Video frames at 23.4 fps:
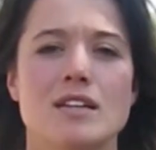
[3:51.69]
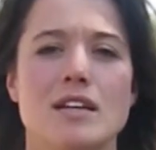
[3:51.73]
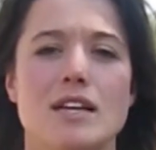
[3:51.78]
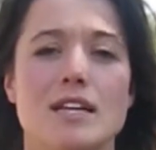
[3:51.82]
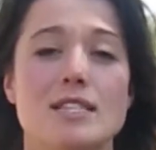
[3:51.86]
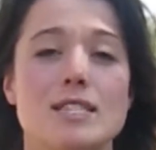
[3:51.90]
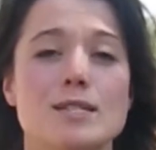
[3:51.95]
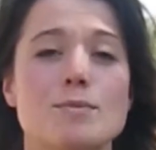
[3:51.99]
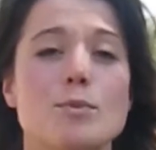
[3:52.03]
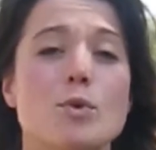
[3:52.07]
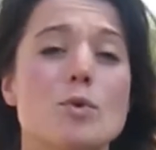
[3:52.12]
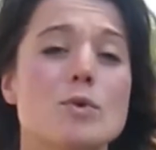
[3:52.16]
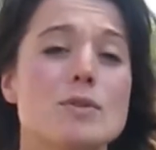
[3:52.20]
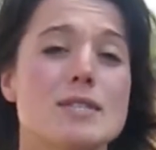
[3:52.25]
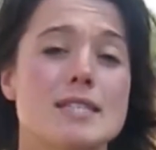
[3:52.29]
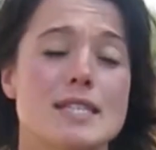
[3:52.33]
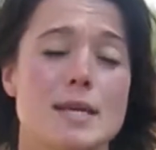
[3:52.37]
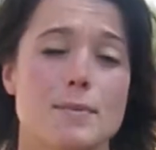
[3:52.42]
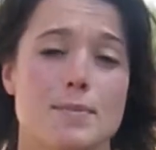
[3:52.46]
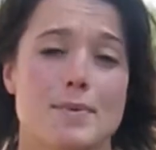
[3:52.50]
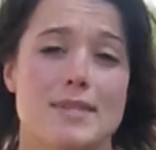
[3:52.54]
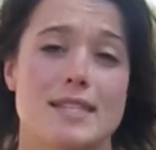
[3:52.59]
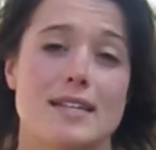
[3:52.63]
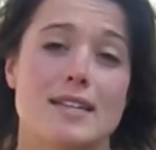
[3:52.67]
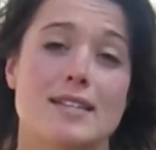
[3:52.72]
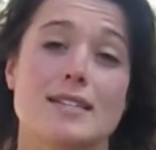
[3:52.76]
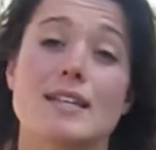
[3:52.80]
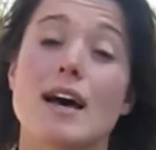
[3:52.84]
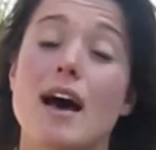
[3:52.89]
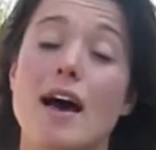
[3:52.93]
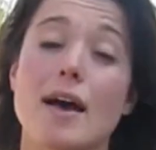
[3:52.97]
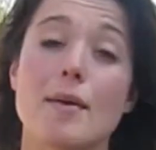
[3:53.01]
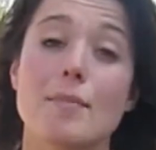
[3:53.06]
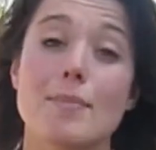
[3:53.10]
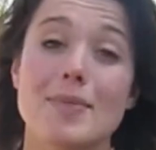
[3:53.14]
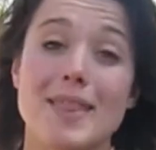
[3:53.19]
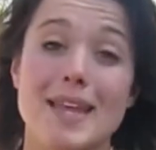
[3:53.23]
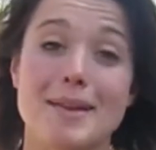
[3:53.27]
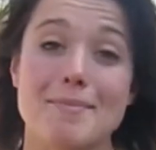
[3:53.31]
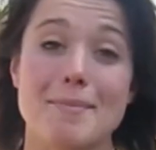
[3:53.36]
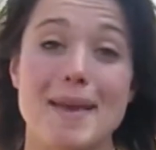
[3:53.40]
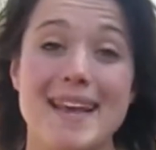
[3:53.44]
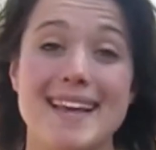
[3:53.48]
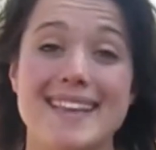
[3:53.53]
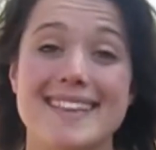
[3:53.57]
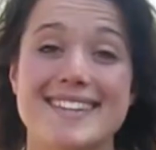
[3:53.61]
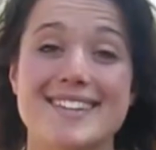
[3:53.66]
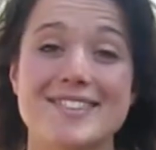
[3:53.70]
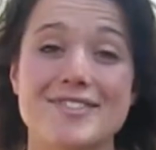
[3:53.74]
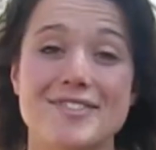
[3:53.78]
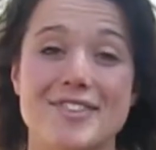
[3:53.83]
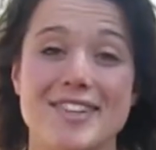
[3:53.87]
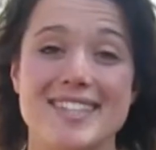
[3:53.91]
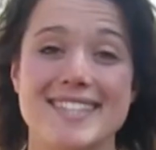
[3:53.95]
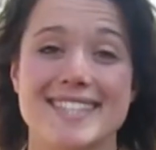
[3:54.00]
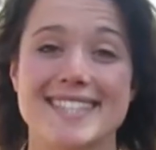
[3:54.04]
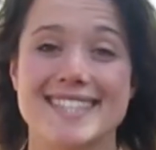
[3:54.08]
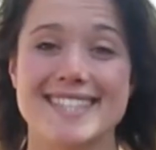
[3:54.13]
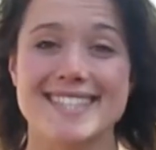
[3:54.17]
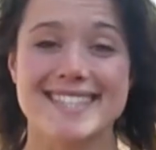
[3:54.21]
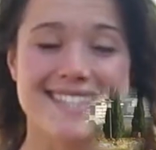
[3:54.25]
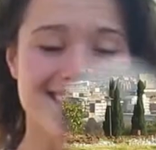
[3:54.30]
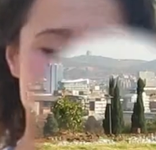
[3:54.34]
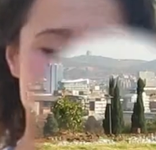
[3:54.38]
it's small steps at a time that make the difference.